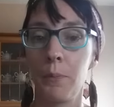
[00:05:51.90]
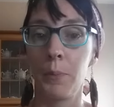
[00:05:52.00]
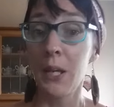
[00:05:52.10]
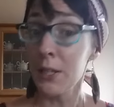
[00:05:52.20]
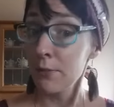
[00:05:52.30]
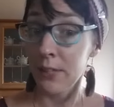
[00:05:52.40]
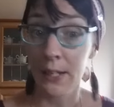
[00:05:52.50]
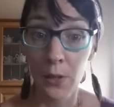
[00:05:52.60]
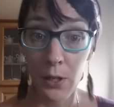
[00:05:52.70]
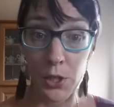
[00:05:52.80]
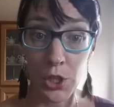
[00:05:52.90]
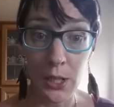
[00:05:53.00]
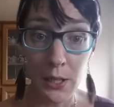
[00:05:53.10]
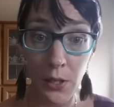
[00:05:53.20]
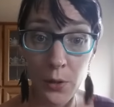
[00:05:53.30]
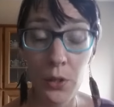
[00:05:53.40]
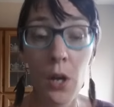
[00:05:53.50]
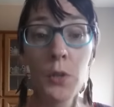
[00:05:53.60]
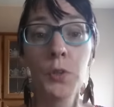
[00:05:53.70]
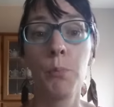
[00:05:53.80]
Because of technology, you can
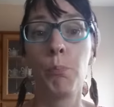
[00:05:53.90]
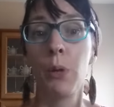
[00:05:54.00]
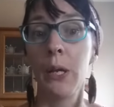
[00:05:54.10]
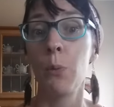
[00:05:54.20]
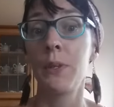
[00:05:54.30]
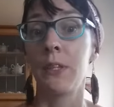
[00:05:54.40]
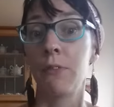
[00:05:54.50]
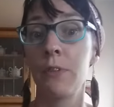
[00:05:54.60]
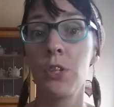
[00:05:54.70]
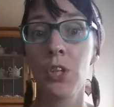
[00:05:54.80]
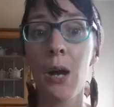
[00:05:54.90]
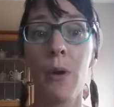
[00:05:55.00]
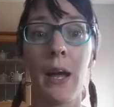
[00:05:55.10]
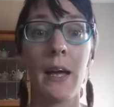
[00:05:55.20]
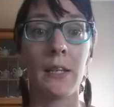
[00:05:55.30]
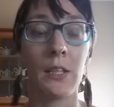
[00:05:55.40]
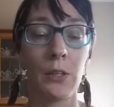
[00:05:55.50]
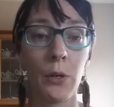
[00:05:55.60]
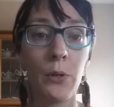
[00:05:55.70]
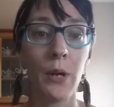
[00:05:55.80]
also play with different shower heads. You
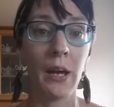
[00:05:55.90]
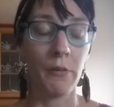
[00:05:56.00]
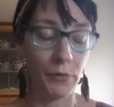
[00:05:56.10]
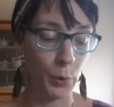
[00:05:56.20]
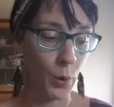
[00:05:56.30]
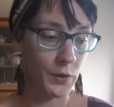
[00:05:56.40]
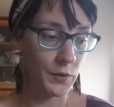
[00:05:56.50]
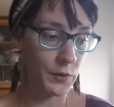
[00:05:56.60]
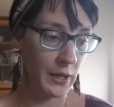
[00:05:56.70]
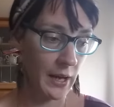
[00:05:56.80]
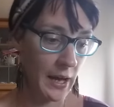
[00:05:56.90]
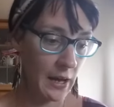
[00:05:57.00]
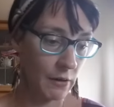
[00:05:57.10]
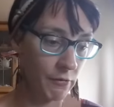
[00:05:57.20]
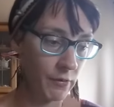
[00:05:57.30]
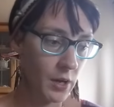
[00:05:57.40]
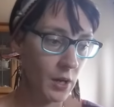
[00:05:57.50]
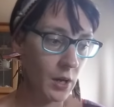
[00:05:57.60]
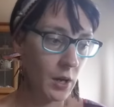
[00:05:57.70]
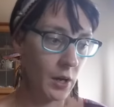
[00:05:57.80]
know, you have the ones that have
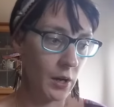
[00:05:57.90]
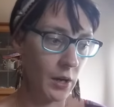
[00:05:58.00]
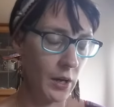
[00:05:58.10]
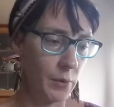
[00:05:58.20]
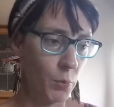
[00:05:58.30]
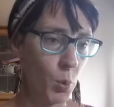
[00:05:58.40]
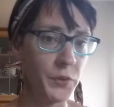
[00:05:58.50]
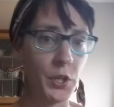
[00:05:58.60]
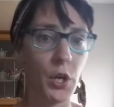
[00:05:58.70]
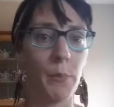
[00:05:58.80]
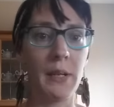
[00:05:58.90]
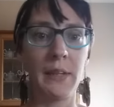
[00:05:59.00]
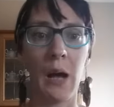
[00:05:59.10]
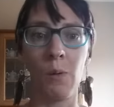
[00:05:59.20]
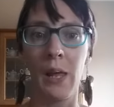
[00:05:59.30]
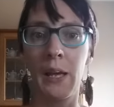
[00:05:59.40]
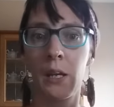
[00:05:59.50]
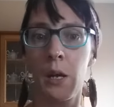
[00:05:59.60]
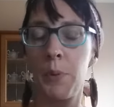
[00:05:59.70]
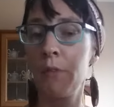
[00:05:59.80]
water coming down
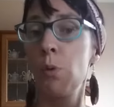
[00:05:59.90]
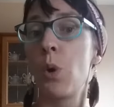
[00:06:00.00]
like a bit of a